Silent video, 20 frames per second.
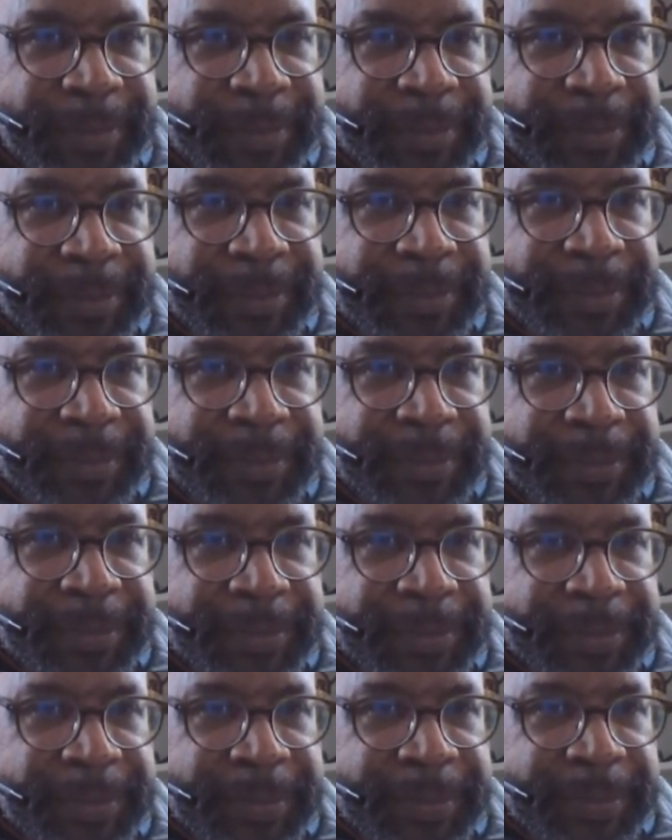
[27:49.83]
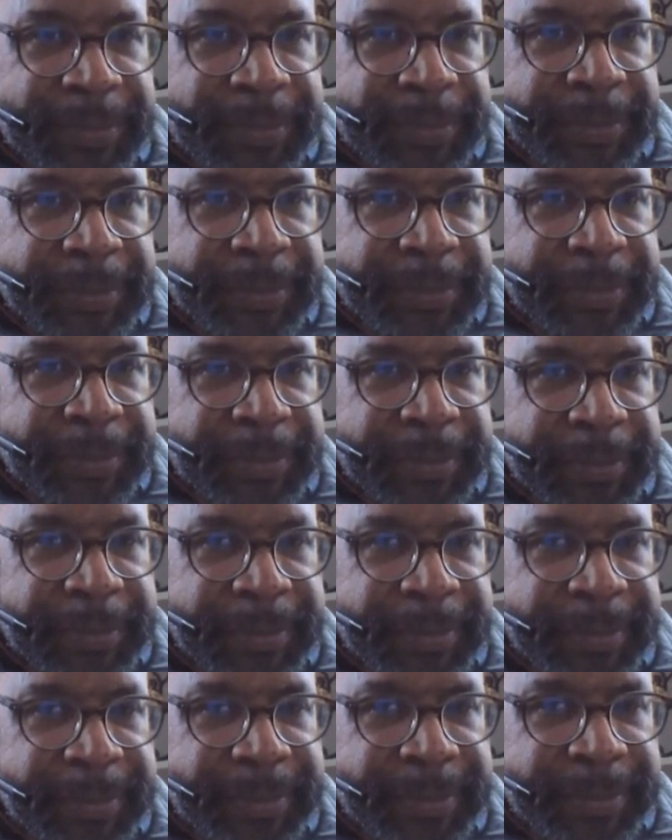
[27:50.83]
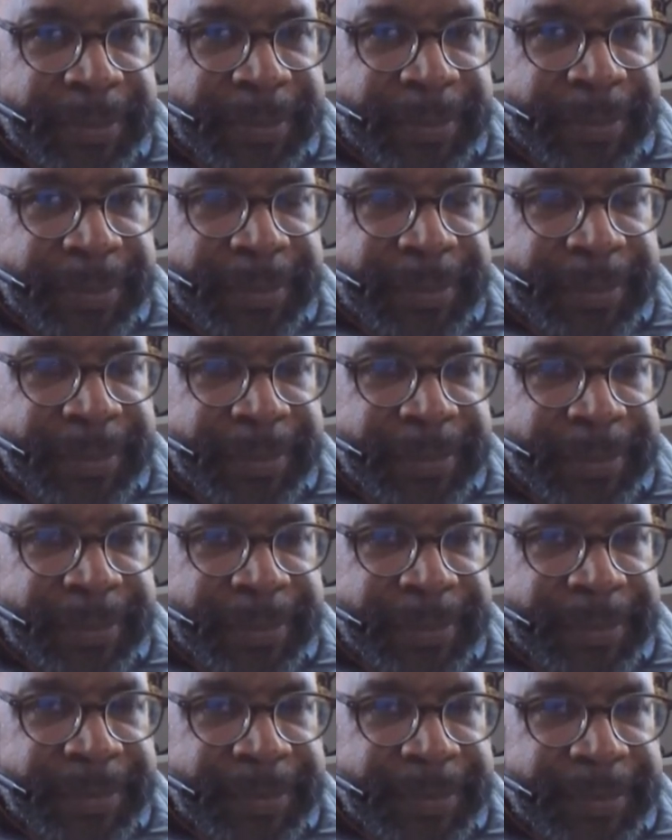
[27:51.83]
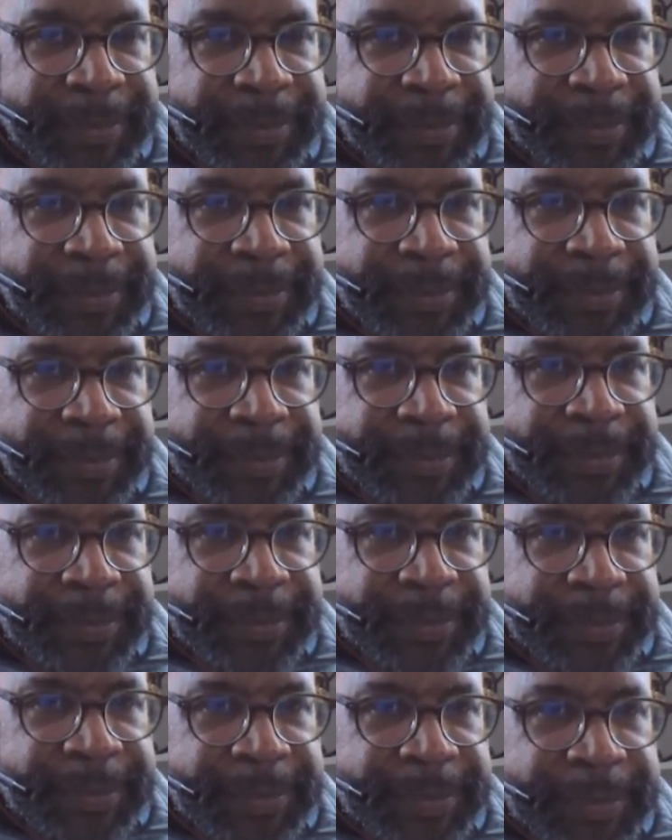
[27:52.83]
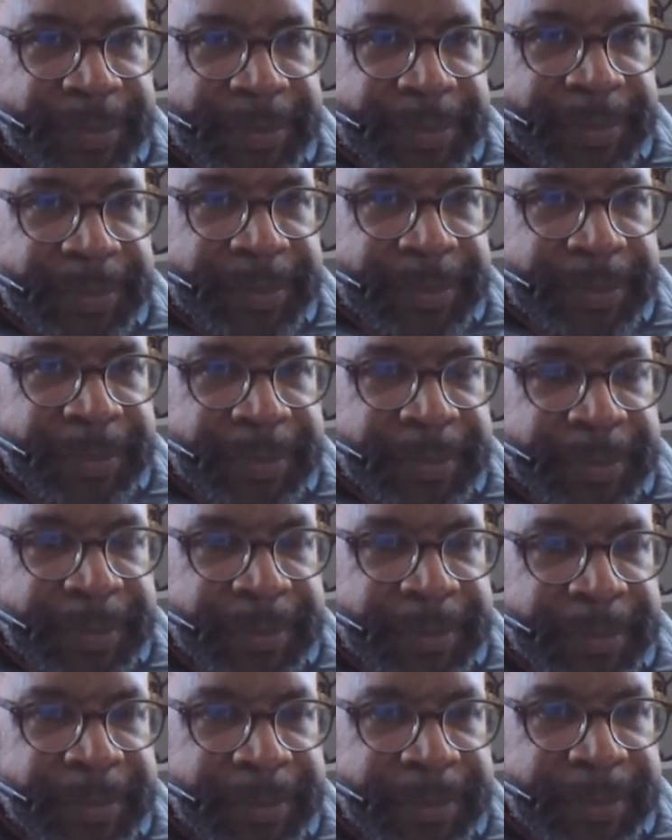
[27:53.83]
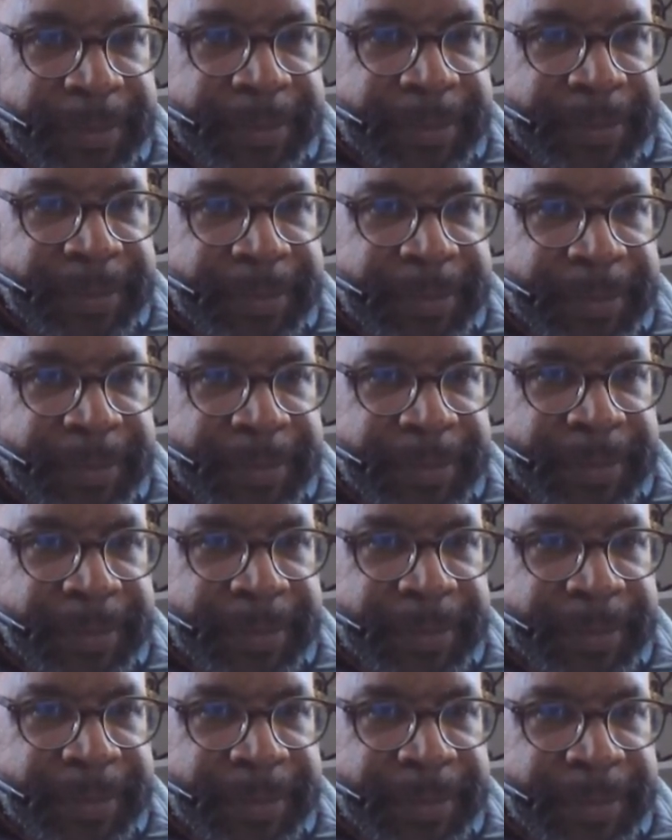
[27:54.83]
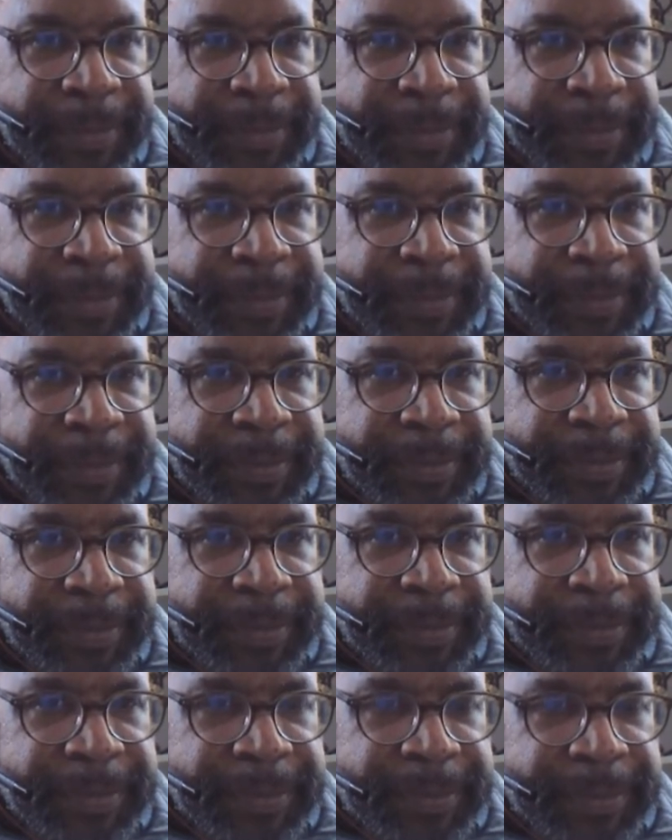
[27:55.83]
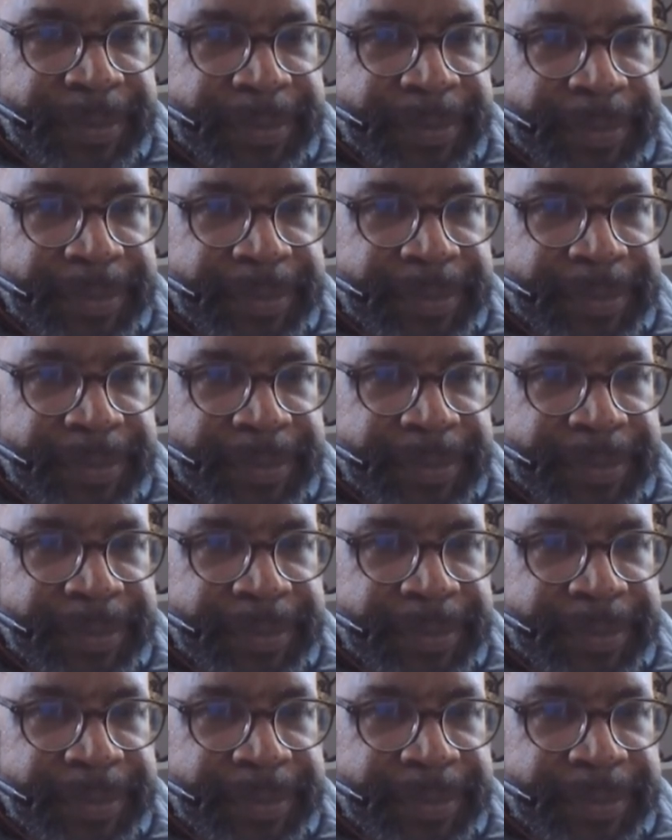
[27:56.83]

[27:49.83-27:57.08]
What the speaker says: This person isn't speaking.